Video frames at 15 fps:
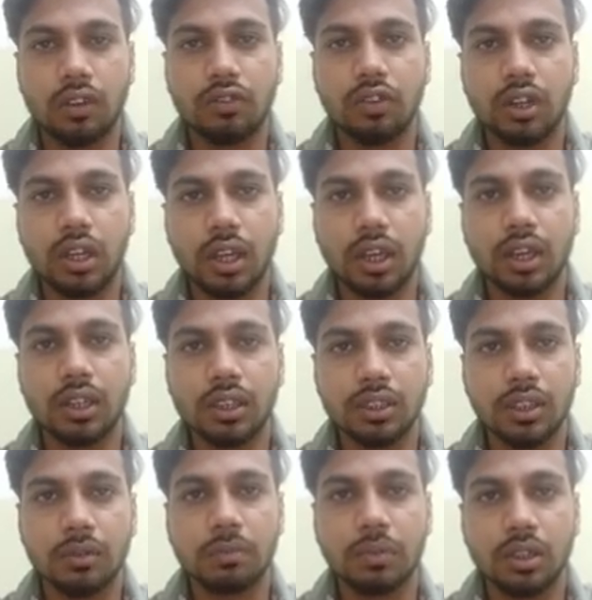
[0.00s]
take an
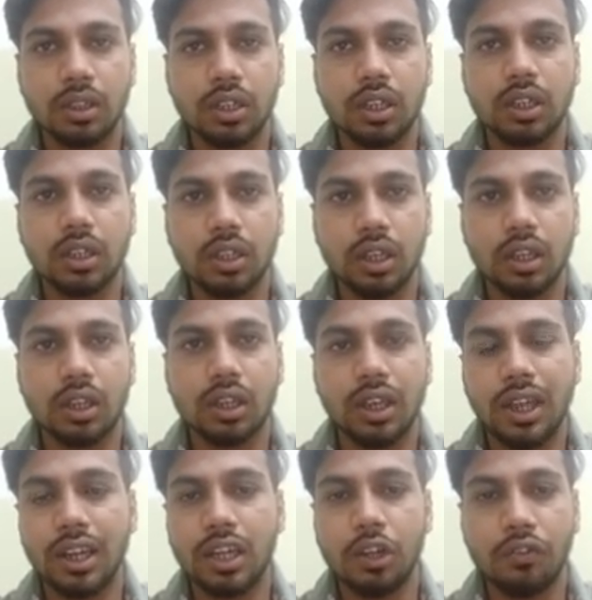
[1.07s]
example that
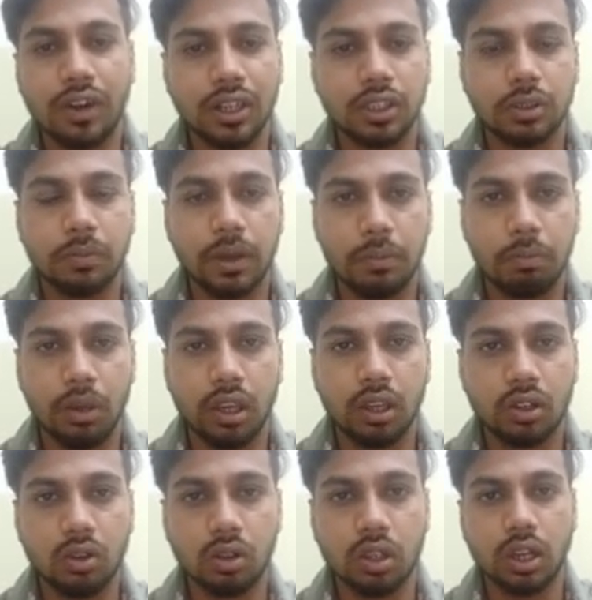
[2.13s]
a divides by b,
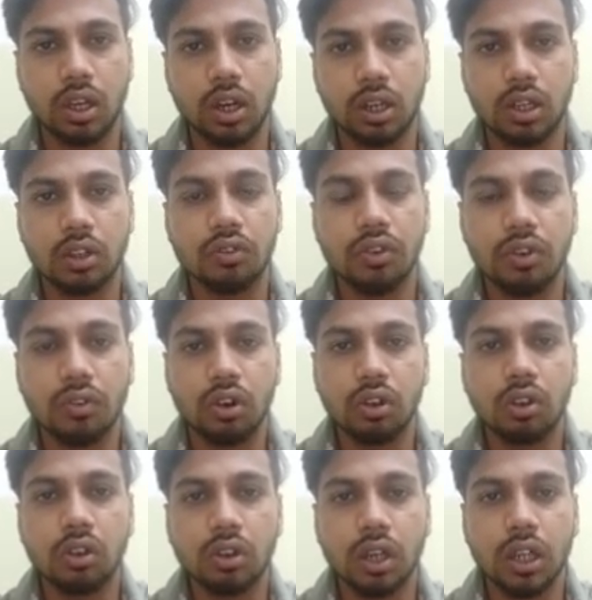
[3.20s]
okay, and we
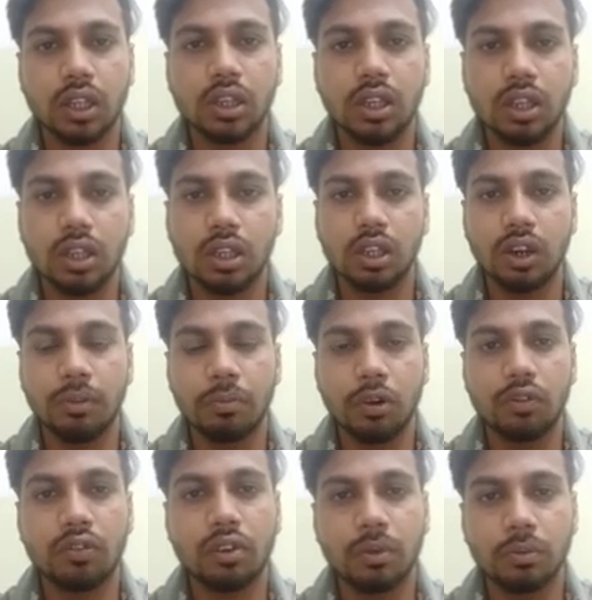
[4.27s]
want to take the
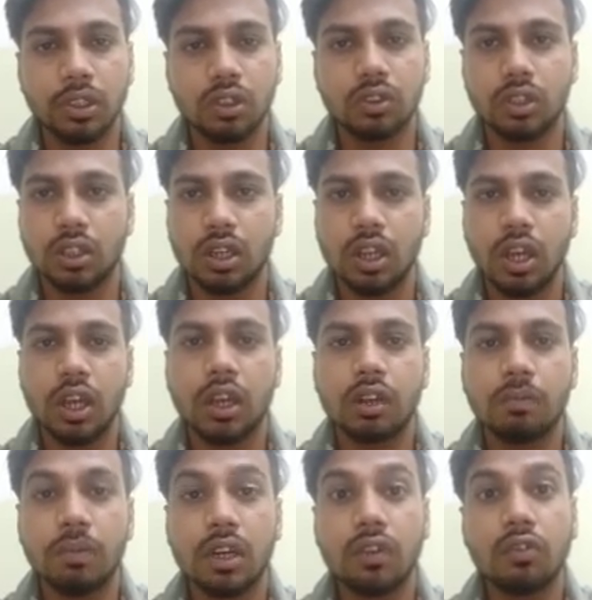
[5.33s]
input from the user,
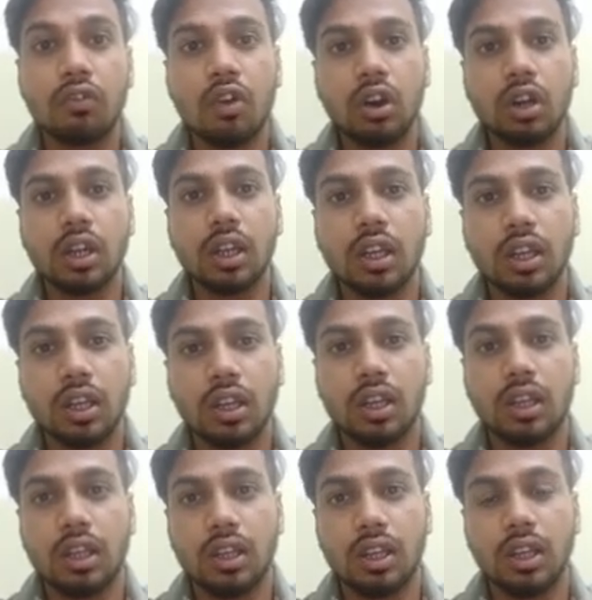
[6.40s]
but what
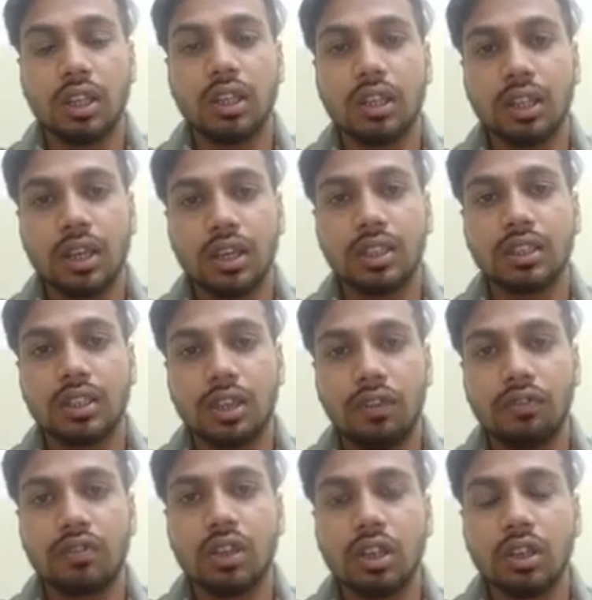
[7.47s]
in case
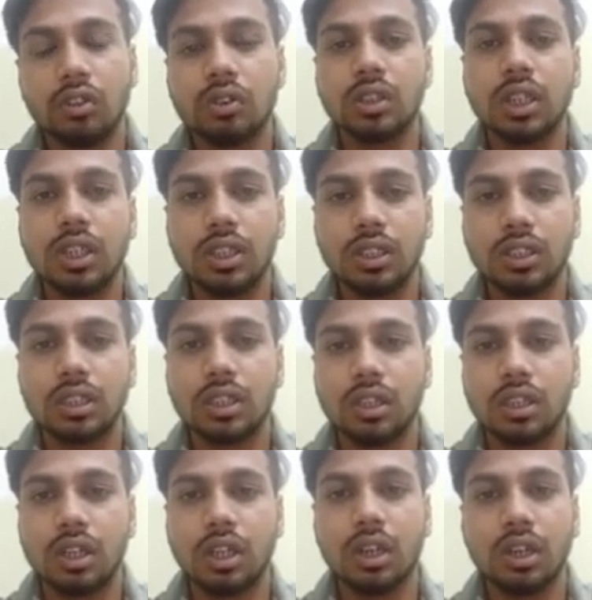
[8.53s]
if the user
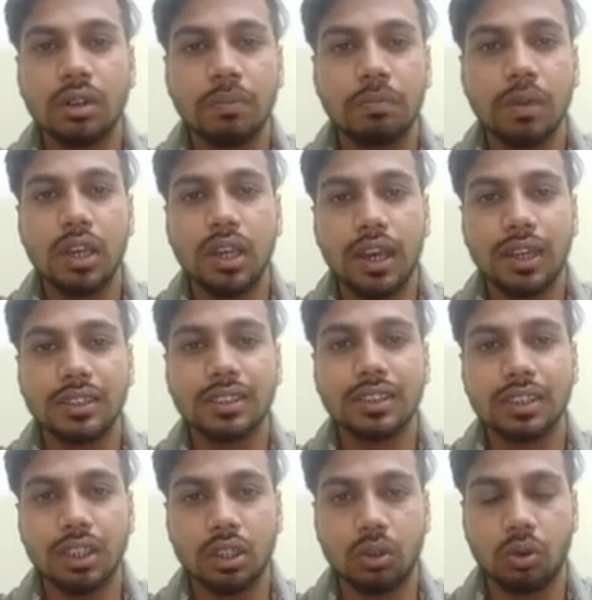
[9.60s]
insert the b as a
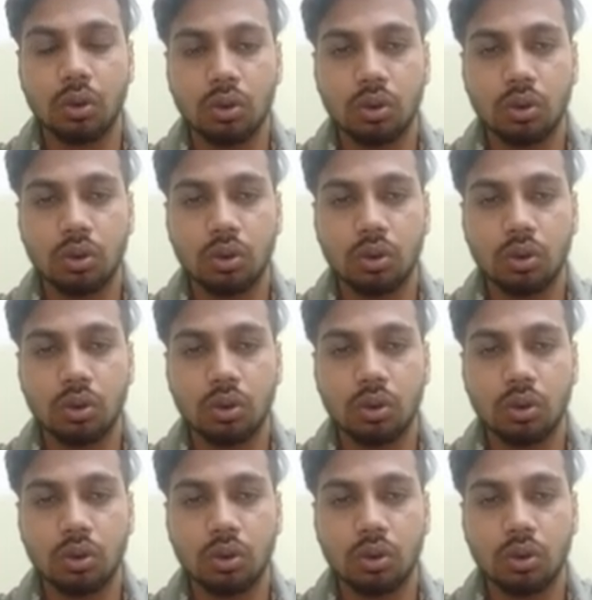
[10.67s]
0?